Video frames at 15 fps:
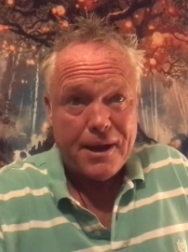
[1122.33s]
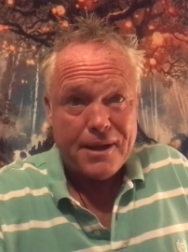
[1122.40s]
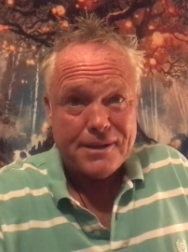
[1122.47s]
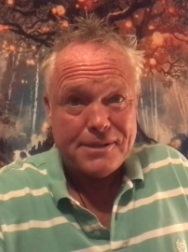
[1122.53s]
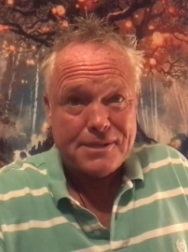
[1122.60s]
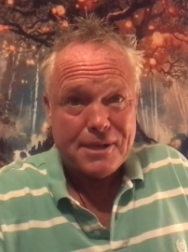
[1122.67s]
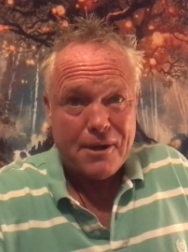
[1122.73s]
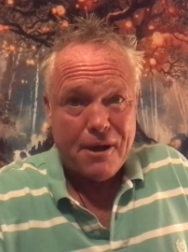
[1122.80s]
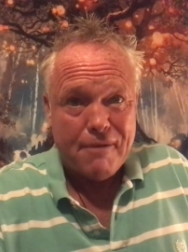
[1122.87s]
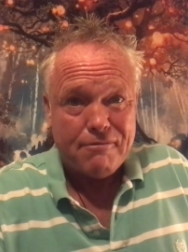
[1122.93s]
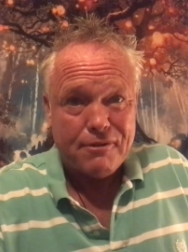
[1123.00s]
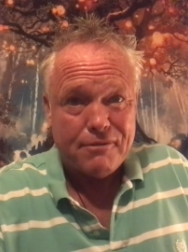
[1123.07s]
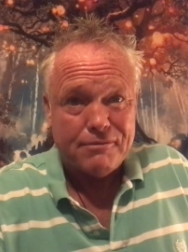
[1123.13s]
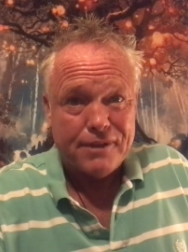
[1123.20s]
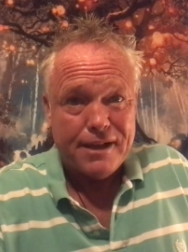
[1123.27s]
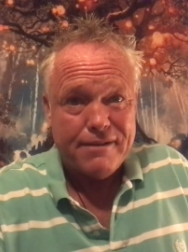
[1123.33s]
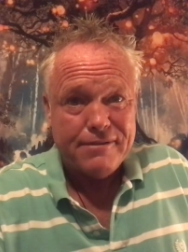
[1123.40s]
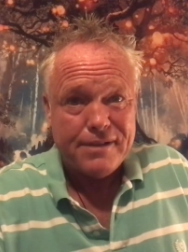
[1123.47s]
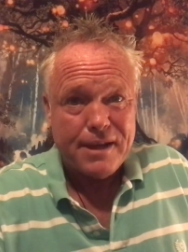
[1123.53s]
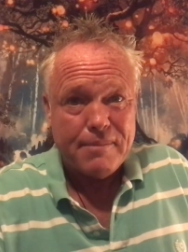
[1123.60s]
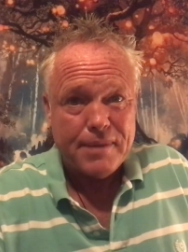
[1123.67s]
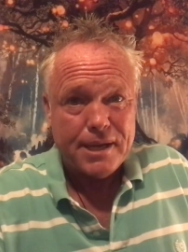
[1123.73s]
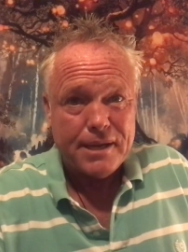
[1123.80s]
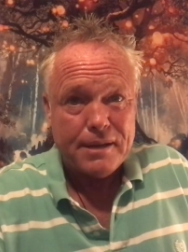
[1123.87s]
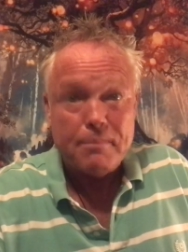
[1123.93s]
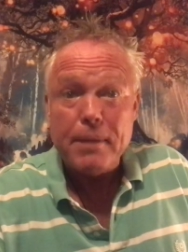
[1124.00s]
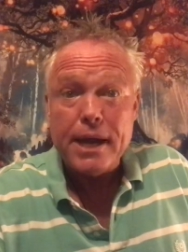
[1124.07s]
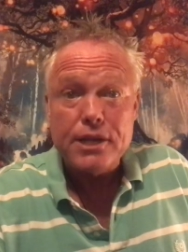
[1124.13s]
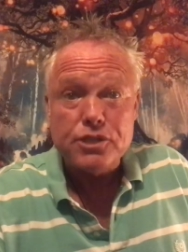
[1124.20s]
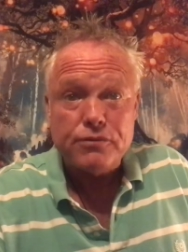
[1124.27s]
Right? It's the offer of love coming in.
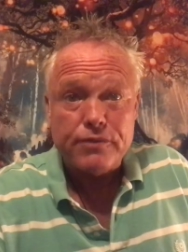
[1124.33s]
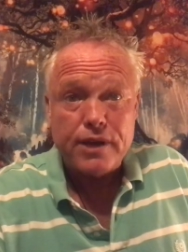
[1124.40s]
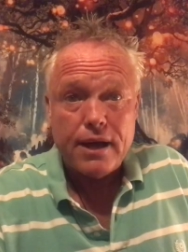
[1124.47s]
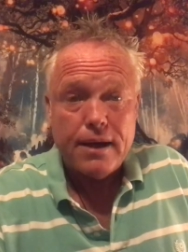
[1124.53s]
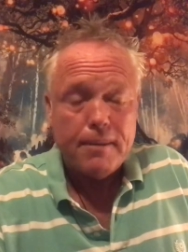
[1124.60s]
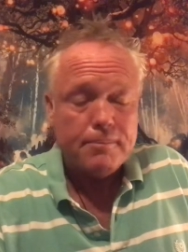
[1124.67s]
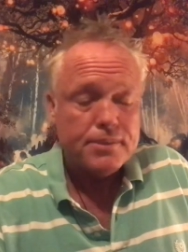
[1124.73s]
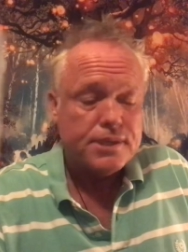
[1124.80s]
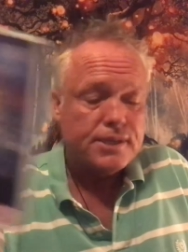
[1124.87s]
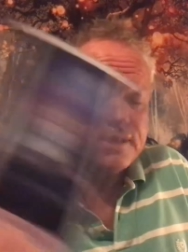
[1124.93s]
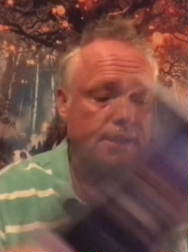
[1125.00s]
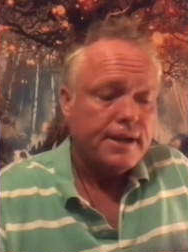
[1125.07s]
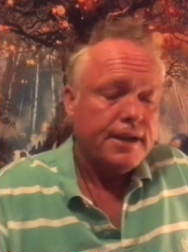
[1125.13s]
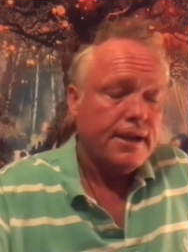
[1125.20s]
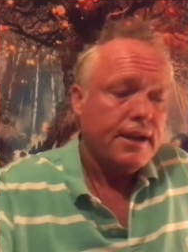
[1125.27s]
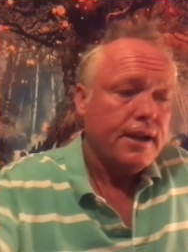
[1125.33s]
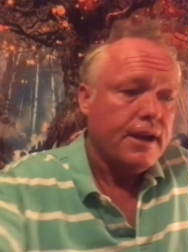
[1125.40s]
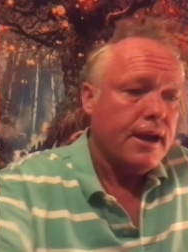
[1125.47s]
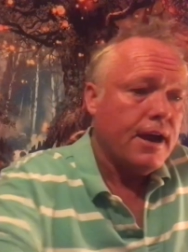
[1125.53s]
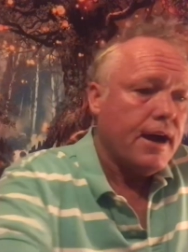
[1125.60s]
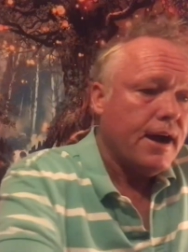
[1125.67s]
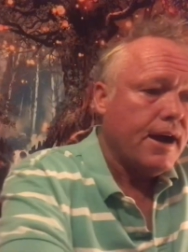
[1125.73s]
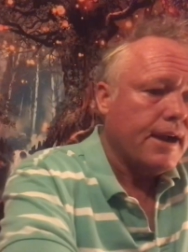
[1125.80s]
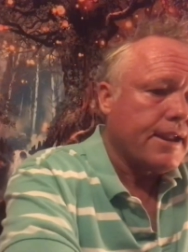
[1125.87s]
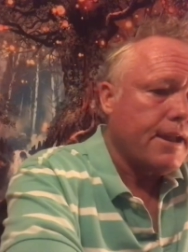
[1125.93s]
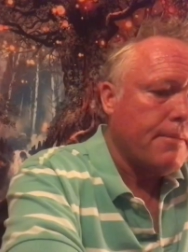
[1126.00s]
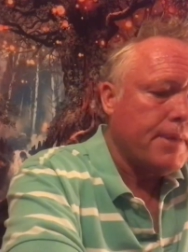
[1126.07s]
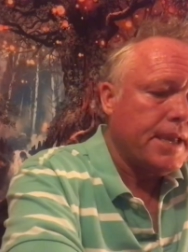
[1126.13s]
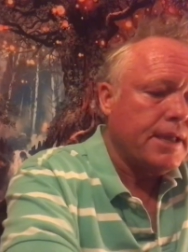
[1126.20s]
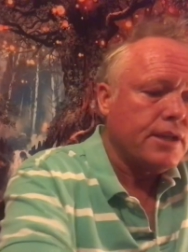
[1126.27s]
Page of Cups uh,
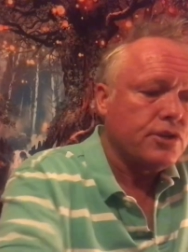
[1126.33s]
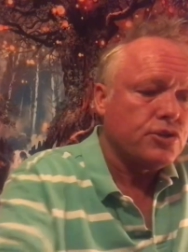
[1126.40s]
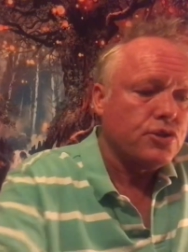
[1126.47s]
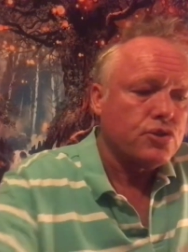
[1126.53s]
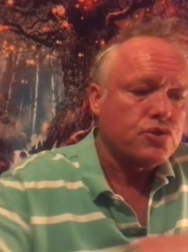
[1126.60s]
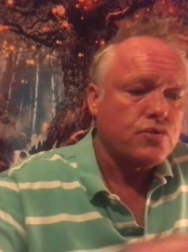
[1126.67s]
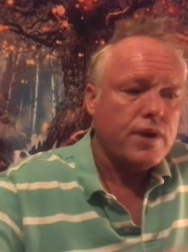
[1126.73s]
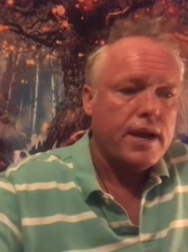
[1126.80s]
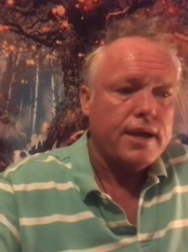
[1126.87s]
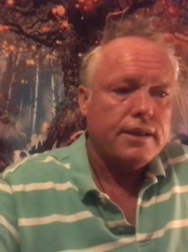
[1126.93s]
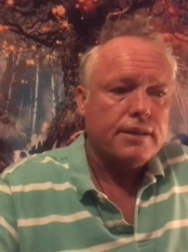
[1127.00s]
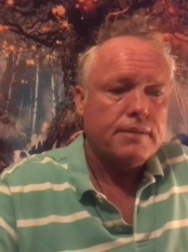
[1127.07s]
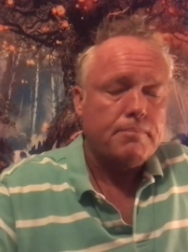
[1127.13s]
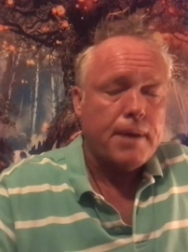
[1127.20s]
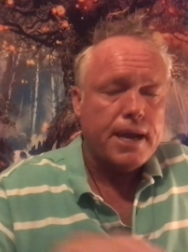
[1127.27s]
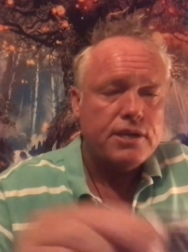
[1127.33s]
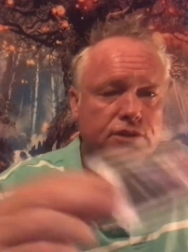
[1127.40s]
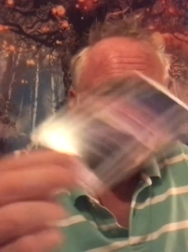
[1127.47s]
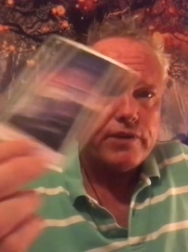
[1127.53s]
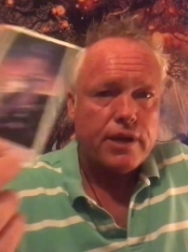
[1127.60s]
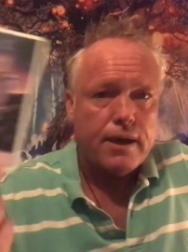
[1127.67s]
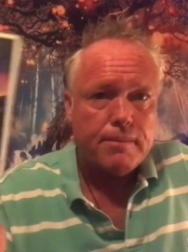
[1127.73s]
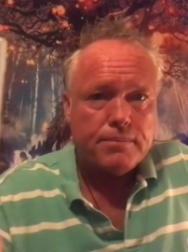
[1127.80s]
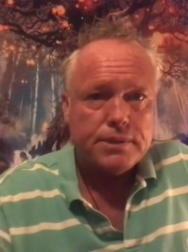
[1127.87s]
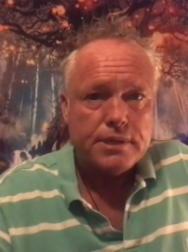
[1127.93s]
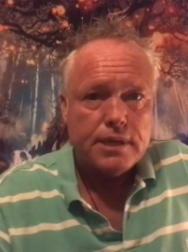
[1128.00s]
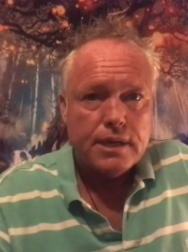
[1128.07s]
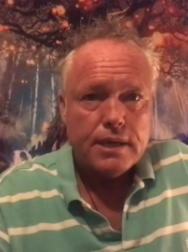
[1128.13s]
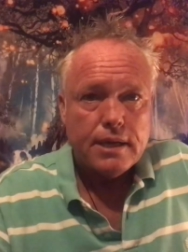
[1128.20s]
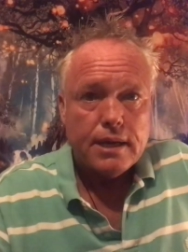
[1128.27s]
coming in as your strength. Page of
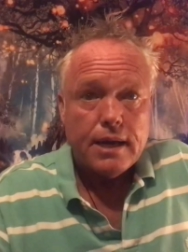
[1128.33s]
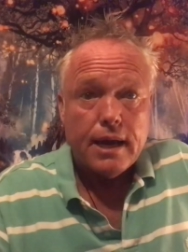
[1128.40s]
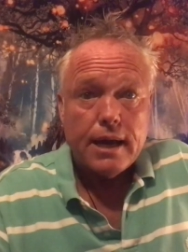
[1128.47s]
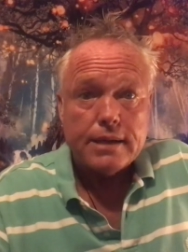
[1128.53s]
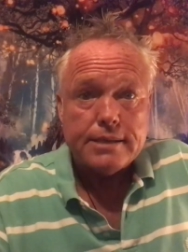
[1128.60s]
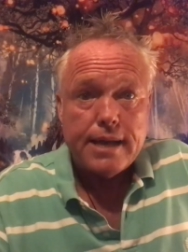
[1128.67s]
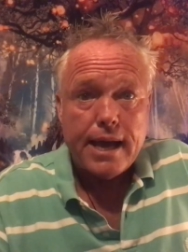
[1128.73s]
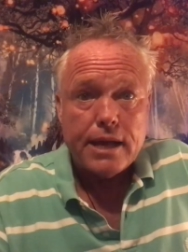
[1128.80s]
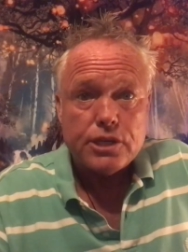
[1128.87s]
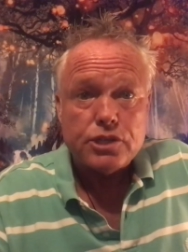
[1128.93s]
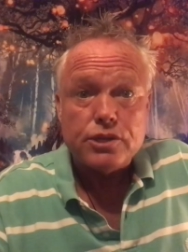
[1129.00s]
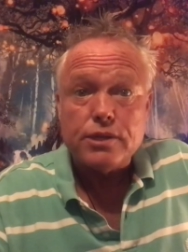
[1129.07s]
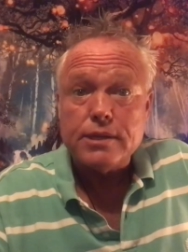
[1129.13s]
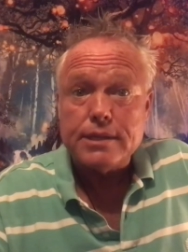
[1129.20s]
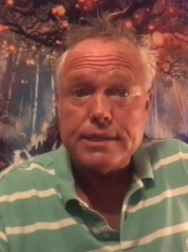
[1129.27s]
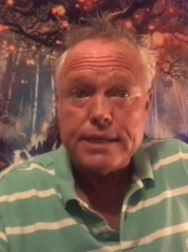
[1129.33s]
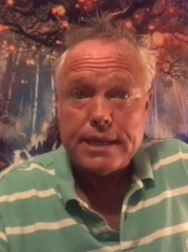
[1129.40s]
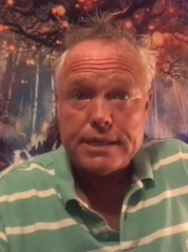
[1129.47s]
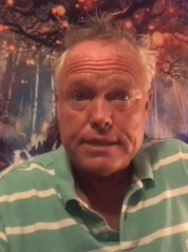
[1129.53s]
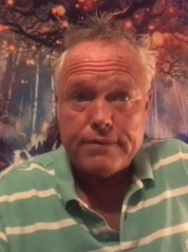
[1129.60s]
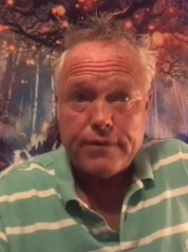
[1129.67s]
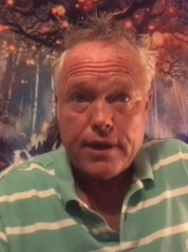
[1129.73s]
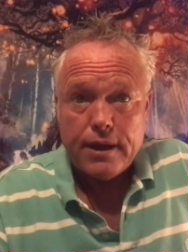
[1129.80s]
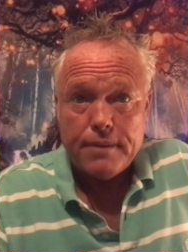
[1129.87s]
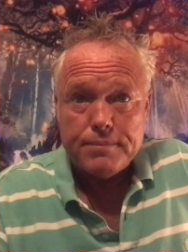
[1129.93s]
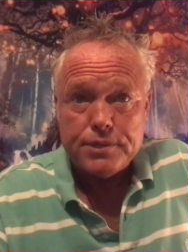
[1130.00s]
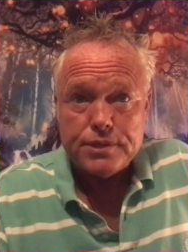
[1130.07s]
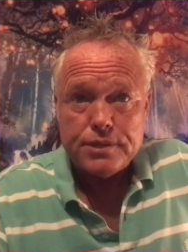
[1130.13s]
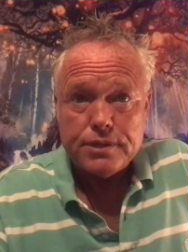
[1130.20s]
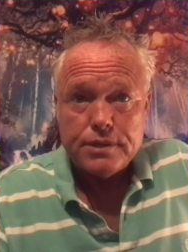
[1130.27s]
Cups attached to the Six of
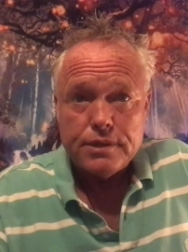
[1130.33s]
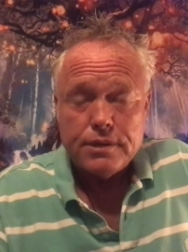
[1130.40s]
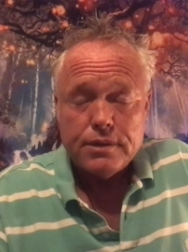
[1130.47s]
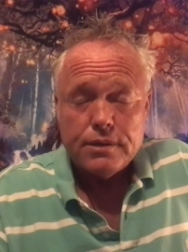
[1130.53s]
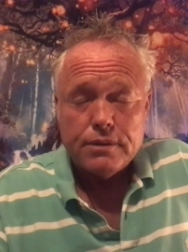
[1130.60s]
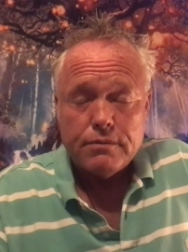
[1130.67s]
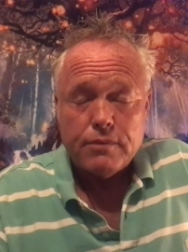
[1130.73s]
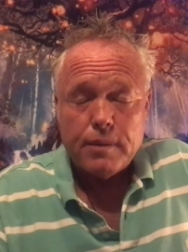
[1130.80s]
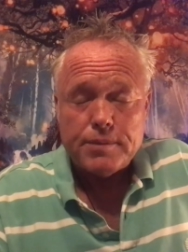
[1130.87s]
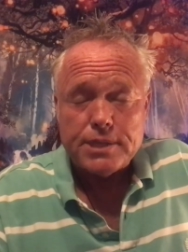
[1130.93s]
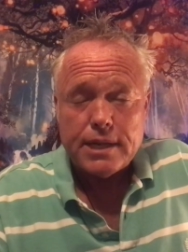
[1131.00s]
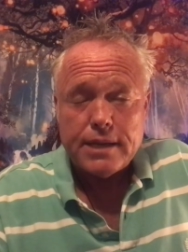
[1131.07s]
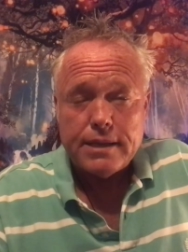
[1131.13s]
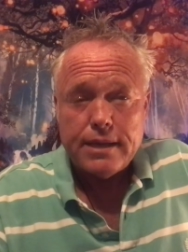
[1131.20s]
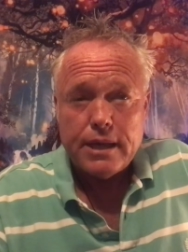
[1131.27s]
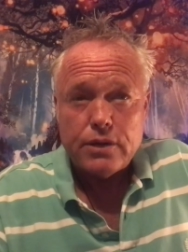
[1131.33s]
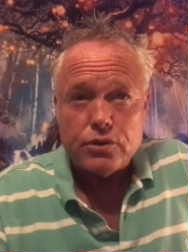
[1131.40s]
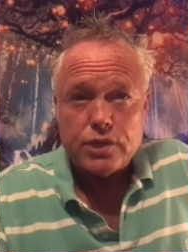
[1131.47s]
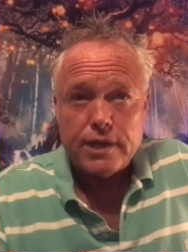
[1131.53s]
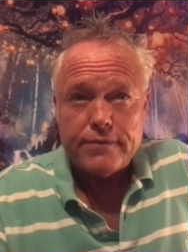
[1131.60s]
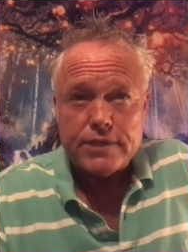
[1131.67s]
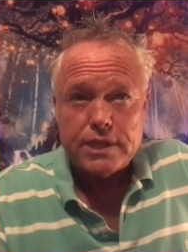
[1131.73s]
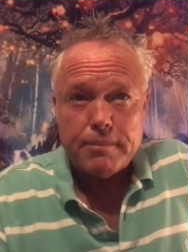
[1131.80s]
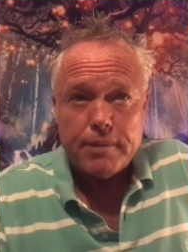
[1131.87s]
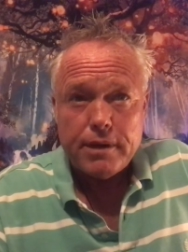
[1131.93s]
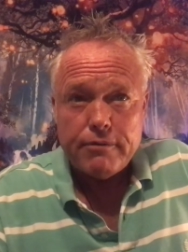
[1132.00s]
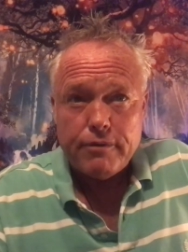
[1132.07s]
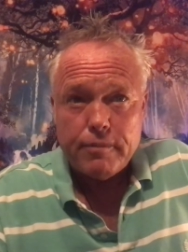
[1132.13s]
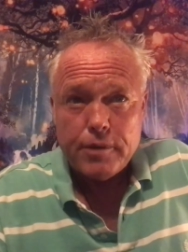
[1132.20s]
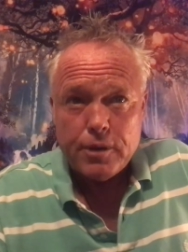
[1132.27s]
Cups, representing the energy of
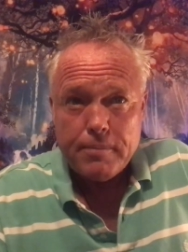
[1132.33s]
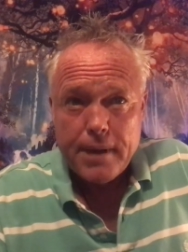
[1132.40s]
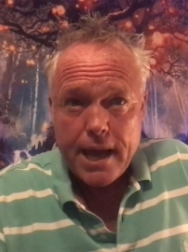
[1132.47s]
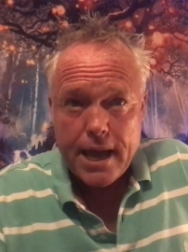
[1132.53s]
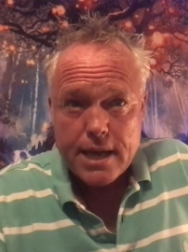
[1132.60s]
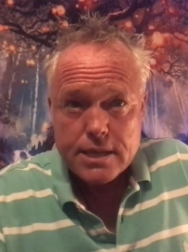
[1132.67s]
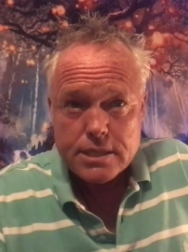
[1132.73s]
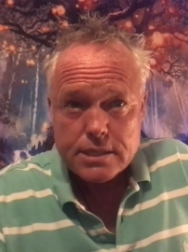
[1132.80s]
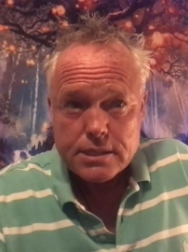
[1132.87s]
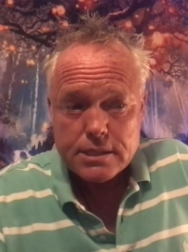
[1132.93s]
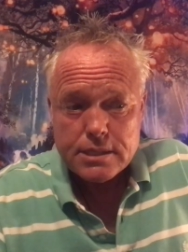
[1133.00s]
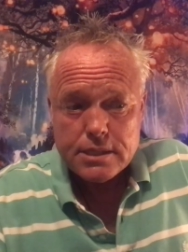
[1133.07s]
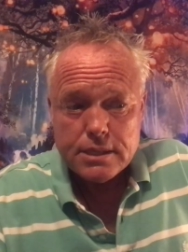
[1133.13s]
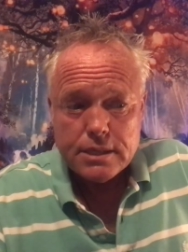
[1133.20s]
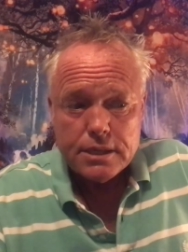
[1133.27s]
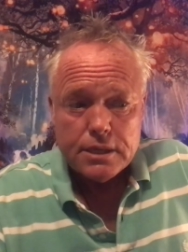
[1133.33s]
somebody from your past